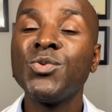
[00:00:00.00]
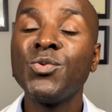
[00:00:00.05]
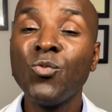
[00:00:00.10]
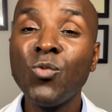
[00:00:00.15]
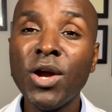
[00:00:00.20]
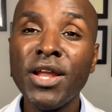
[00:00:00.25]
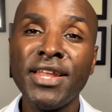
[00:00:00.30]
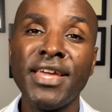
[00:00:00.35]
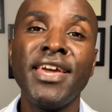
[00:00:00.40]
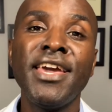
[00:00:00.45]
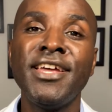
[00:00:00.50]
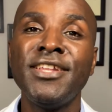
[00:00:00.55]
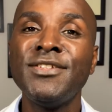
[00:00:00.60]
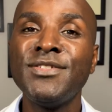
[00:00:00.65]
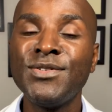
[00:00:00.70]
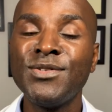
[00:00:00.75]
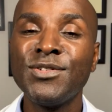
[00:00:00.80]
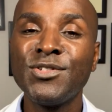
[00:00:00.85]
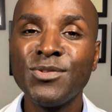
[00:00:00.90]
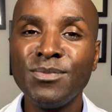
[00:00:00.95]
one can
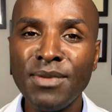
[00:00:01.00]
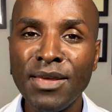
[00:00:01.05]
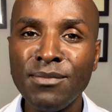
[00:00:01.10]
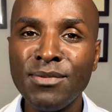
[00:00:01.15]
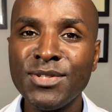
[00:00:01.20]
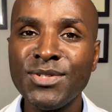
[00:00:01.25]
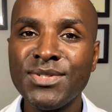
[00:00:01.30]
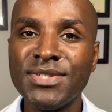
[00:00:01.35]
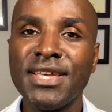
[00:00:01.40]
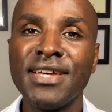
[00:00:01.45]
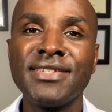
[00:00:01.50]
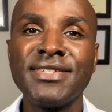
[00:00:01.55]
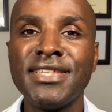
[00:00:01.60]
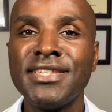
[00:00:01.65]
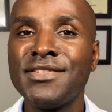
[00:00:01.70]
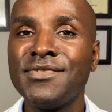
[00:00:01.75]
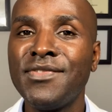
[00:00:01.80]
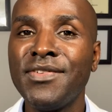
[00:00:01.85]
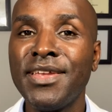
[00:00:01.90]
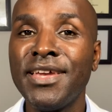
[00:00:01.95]
do to be able to
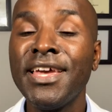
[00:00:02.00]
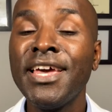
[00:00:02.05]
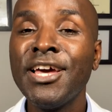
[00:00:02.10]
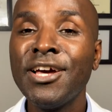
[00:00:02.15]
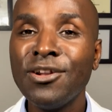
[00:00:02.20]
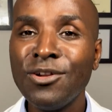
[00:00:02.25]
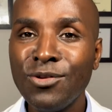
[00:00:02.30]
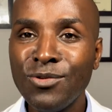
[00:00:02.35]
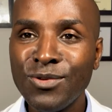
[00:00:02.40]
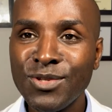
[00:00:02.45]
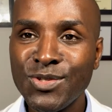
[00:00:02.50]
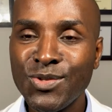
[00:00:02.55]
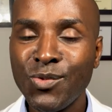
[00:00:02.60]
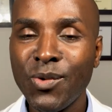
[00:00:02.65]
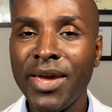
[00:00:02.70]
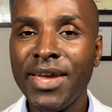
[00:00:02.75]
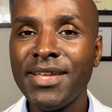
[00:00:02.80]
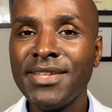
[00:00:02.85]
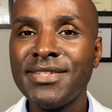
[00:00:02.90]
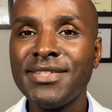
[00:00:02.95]
successfully lose
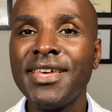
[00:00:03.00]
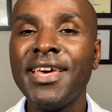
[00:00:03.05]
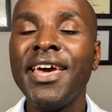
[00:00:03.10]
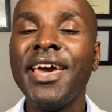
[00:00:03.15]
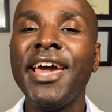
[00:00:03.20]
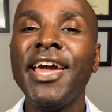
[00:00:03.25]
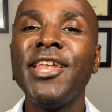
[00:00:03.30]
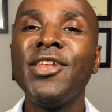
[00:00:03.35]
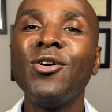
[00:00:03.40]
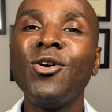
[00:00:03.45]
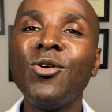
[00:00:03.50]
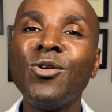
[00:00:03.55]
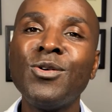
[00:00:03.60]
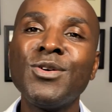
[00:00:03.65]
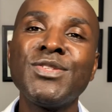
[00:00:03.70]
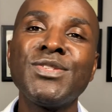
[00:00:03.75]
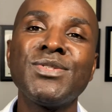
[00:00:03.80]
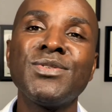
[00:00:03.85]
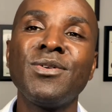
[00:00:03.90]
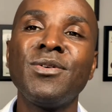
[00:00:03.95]
weight and
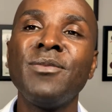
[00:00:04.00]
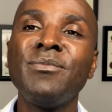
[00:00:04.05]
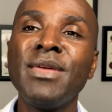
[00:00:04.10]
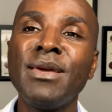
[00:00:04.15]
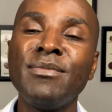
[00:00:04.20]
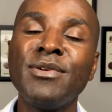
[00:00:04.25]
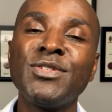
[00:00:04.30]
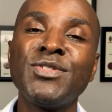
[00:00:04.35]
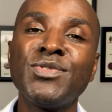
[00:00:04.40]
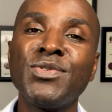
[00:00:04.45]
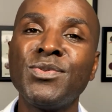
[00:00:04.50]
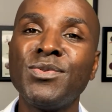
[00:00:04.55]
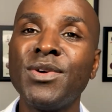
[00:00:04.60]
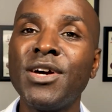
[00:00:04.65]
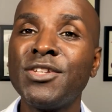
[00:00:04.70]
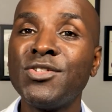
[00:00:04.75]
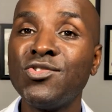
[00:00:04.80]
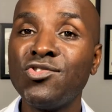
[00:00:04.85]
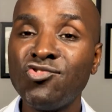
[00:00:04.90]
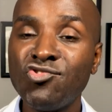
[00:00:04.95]
also be able
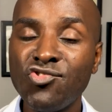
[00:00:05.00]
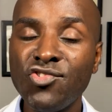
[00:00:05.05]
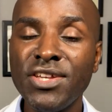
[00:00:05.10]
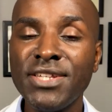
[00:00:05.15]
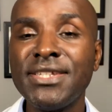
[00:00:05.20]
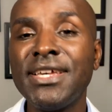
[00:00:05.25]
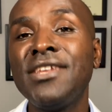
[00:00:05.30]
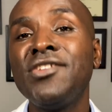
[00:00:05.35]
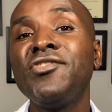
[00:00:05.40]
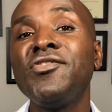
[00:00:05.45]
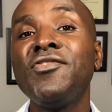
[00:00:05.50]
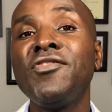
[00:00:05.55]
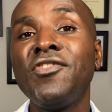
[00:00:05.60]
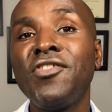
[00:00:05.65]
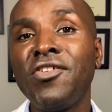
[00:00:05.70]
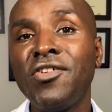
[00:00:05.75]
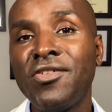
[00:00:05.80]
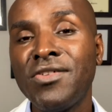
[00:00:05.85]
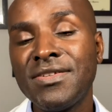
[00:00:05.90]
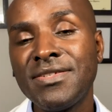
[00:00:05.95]
to treat and
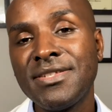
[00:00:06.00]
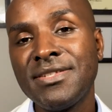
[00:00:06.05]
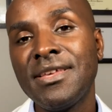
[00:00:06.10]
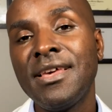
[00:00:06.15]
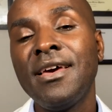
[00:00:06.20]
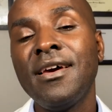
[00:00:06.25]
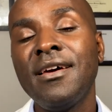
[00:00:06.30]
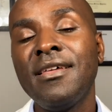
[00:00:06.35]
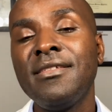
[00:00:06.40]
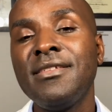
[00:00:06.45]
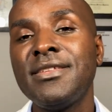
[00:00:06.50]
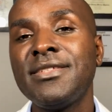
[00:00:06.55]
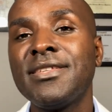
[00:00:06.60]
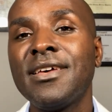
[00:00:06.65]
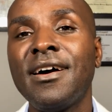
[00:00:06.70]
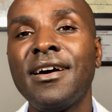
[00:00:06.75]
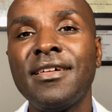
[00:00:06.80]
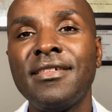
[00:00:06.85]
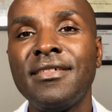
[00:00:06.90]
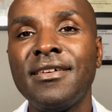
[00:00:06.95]
reverse this
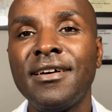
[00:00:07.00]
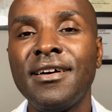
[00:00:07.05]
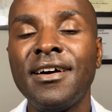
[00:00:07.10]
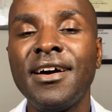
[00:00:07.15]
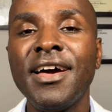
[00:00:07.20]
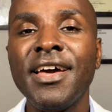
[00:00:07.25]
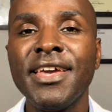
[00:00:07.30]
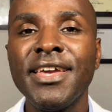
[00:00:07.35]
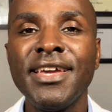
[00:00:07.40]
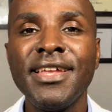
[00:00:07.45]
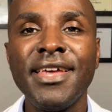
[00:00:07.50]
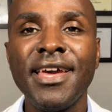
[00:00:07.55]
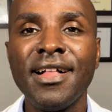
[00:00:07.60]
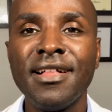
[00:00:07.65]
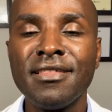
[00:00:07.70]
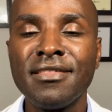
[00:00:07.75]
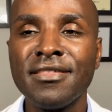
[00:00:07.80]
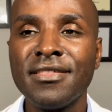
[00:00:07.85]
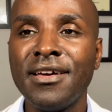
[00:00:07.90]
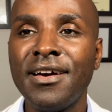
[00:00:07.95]
other ill
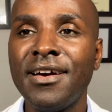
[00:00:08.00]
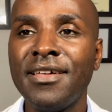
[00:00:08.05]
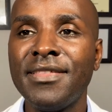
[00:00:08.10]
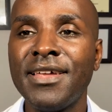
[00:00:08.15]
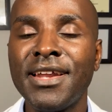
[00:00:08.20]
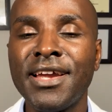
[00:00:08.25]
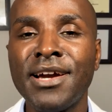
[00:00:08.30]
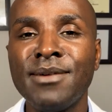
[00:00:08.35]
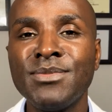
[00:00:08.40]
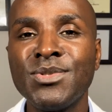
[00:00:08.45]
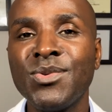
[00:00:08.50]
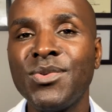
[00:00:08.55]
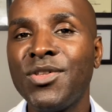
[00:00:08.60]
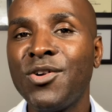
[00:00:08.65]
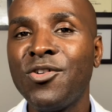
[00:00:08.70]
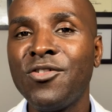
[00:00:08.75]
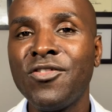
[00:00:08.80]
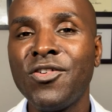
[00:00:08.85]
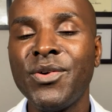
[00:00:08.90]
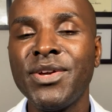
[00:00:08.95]
health that comes with the
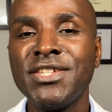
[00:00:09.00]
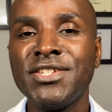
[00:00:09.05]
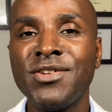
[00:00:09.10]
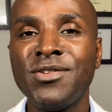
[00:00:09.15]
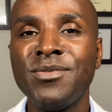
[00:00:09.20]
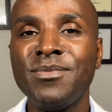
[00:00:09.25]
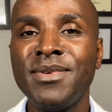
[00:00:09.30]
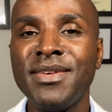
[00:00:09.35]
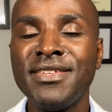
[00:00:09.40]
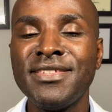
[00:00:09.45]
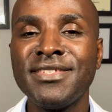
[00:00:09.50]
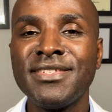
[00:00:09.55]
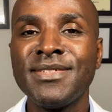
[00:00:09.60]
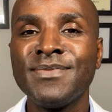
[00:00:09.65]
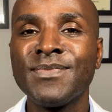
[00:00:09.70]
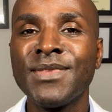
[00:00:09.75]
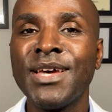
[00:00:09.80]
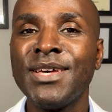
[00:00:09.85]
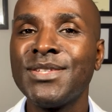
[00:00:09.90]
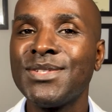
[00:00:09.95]
overweight and obese.
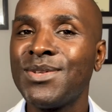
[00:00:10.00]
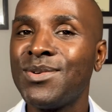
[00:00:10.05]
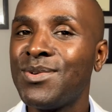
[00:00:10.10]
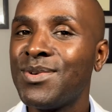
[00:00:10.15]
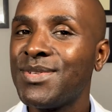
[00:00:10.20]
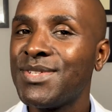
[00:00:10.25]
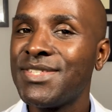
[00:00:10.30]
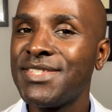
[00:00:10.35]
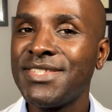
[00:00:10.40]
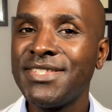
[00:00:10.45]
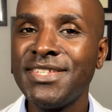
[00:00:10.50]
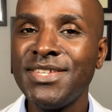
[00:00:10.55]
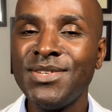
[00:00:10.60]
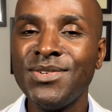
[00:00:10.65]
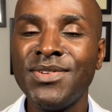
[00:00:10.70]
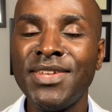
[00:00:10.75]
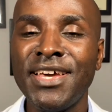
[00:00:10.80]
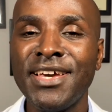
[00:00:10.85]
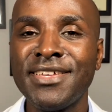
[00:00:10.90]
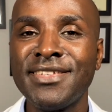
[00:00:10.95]
So see you
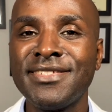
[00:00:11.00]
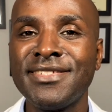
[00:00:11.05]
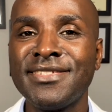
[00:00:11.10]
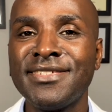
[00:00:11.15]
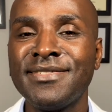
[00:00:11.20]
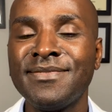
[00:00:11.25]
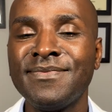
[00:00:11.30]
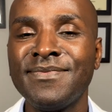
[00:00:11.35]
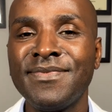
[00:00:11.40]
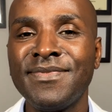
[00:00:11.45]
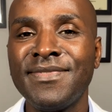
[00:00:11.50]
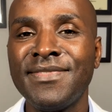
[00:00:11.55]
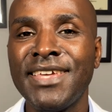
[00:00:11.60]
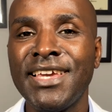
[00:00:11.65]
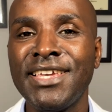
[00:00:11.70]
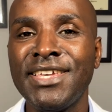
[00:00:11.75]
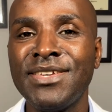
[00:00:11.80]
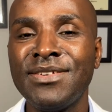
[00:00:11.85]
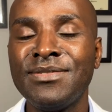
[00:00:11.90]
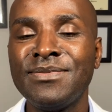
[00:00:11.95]
next.
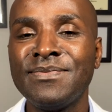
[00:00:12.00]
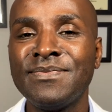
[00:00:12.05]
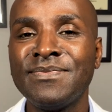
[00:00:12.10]
Thank you.